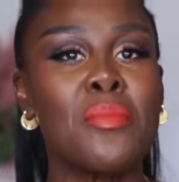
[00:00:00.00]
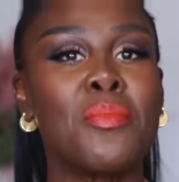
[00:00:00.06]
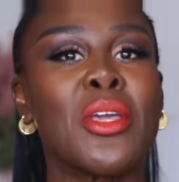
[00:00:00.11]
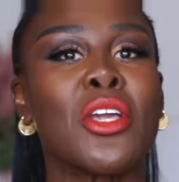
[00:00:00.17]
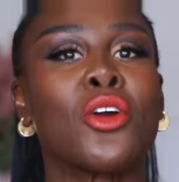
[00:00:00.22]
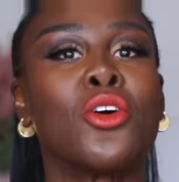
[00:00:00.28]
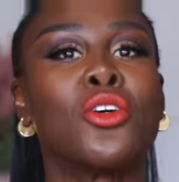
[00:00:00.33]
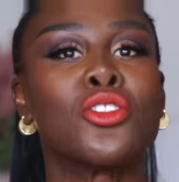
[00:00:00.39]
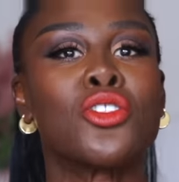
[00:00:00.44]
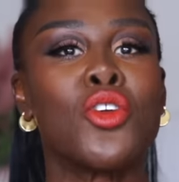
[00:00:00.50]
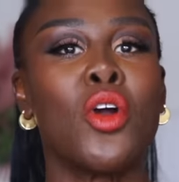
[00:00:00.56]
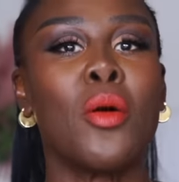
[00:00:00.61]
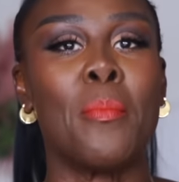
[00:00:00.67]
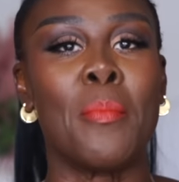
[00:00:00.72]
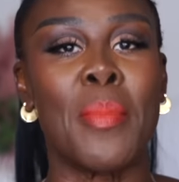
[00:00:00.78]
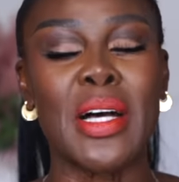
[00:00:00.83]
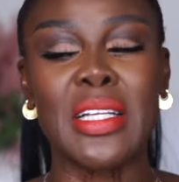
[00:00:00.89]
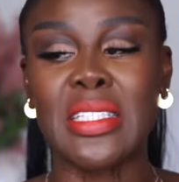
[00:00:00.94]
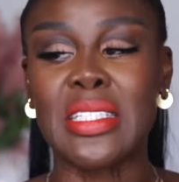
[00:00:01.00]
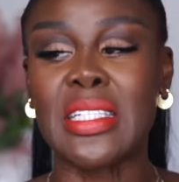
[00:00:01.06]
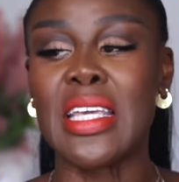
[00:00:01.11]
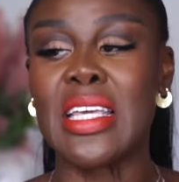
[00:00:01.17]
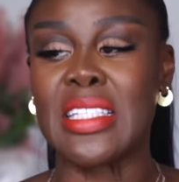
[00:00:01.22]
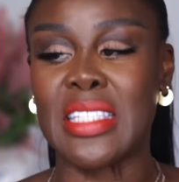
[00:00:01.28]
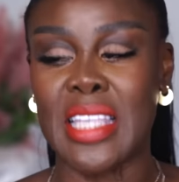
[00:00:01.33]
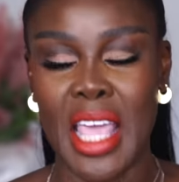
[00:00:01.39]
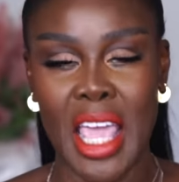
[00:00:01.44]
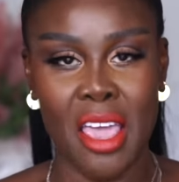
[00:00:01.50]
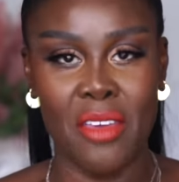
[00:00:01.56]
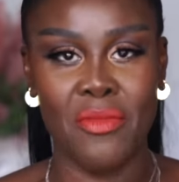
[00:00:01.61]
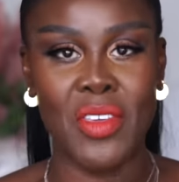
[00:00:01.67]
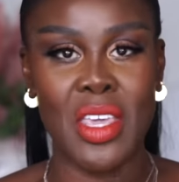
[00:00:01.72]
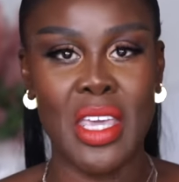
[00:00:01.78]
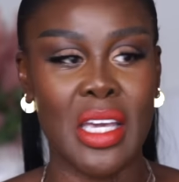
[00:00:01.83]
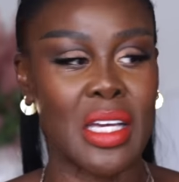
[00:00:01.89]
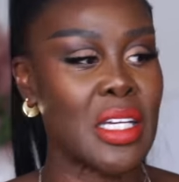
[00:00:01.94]
Because your bust is
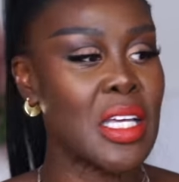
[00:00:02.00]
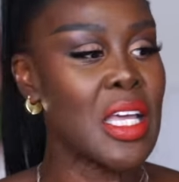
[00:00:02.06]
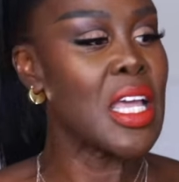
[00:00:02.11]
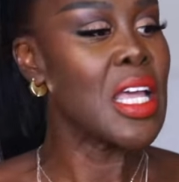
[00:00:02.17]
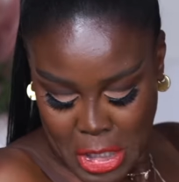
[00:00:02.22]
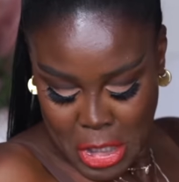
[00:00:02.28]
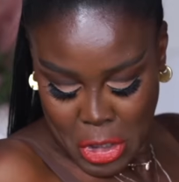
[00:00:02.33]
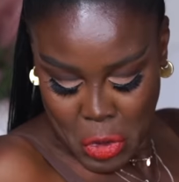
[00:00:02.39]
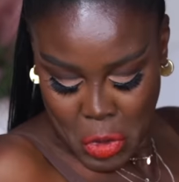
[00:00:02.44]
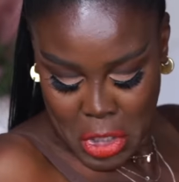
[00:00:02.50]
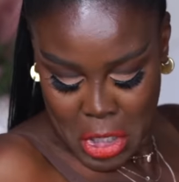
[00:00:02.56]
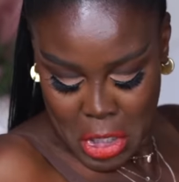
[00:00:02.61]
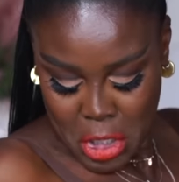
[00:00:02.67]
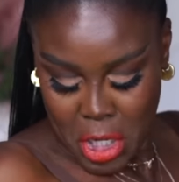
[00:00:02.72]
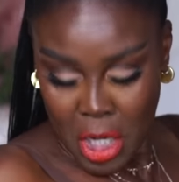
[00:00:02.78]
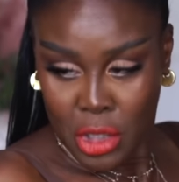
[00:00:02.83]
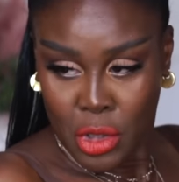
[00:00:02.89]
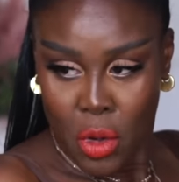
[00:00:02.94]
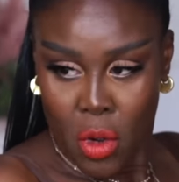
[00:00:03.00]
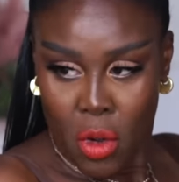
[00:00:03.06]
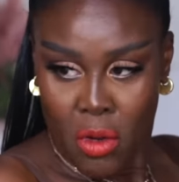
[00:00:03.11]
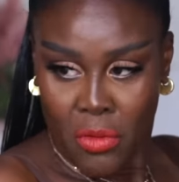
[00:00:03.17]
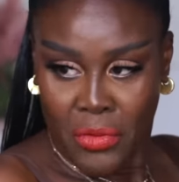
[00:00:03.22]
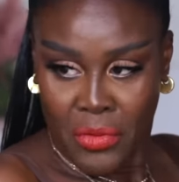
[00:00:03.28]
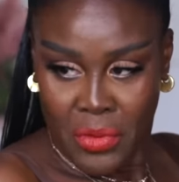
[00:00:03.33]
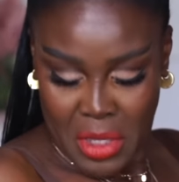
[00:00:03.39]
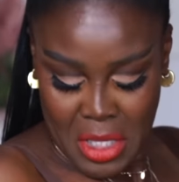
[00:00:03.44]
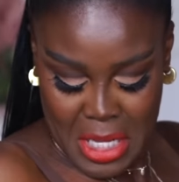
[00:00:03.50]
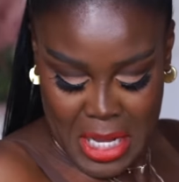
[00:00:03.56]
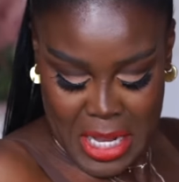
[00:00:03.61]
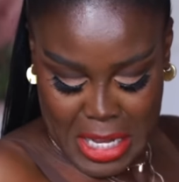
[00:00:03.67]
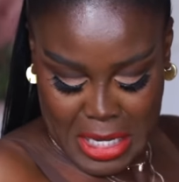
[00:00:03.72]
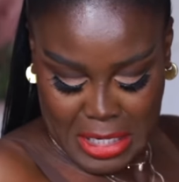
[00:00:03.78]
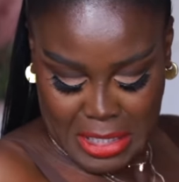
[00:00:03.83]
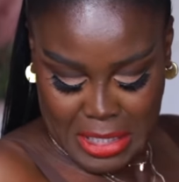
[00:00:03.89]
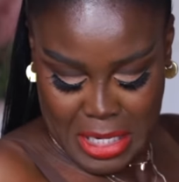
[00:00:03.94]
heavier and you can cut off the
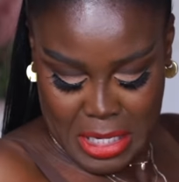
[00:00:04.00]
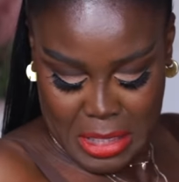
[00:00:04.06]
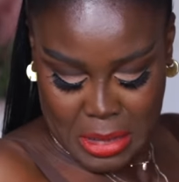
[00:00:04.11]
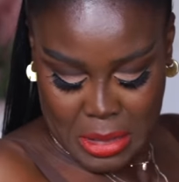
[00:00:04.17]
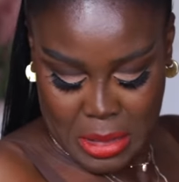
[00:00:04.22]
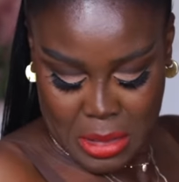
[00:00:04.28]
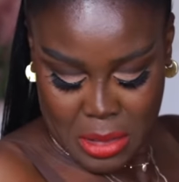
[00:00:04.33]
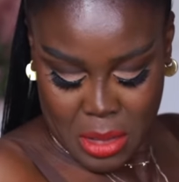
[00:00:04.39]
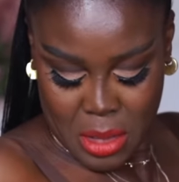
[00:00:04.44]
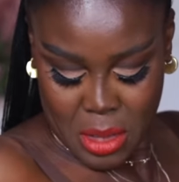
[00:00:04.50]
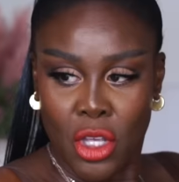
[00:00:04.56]
excess